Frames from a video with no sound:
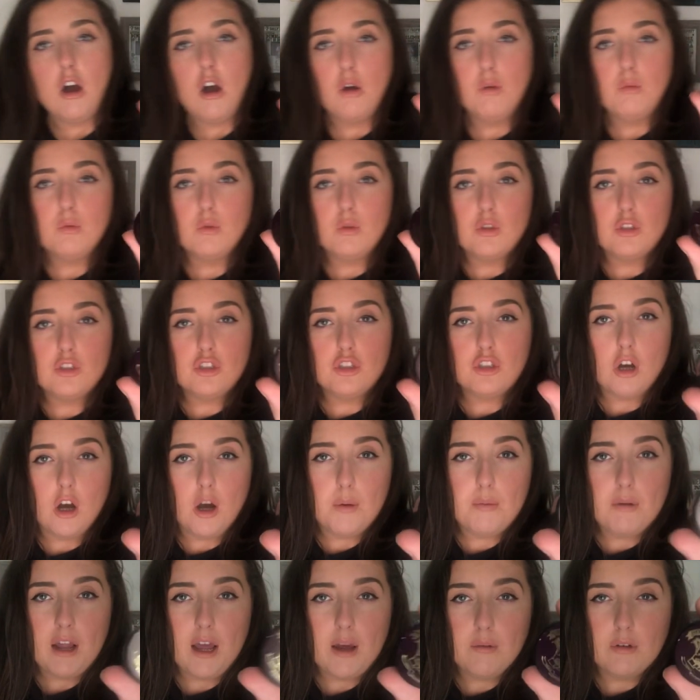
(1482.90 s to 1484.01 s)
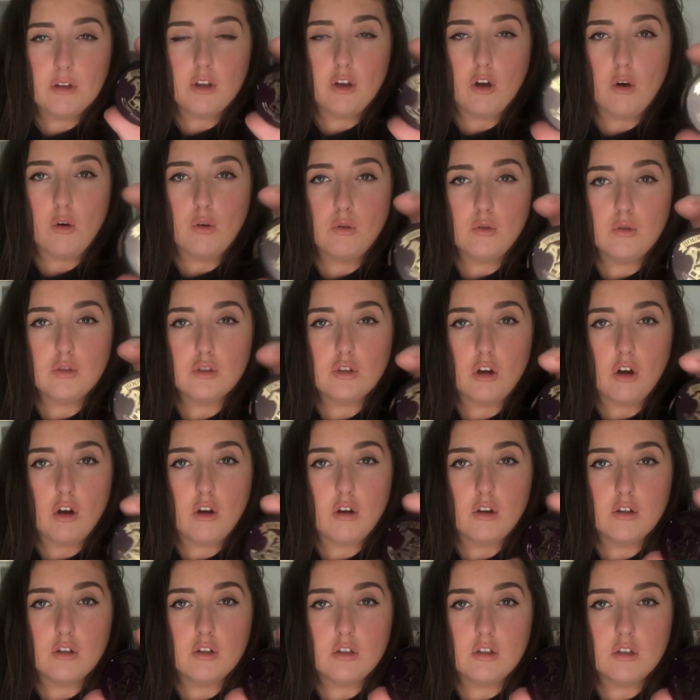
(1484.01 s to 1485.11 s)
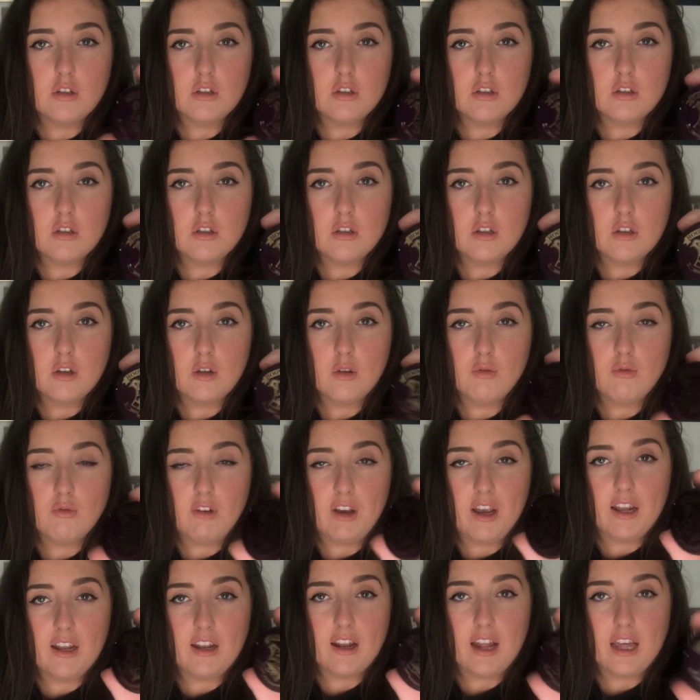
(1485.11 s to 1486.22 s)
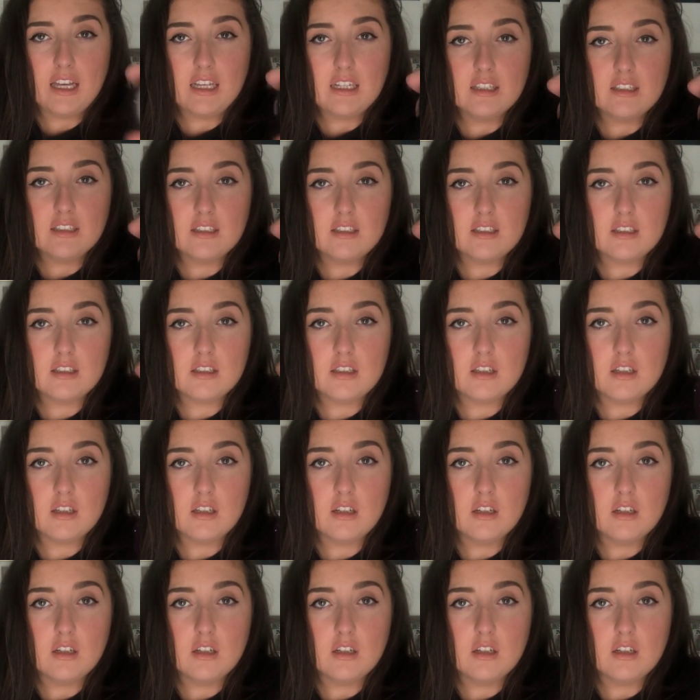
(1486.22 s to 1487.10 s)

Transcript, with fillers: Hogwarts sharpener with gold on really nice.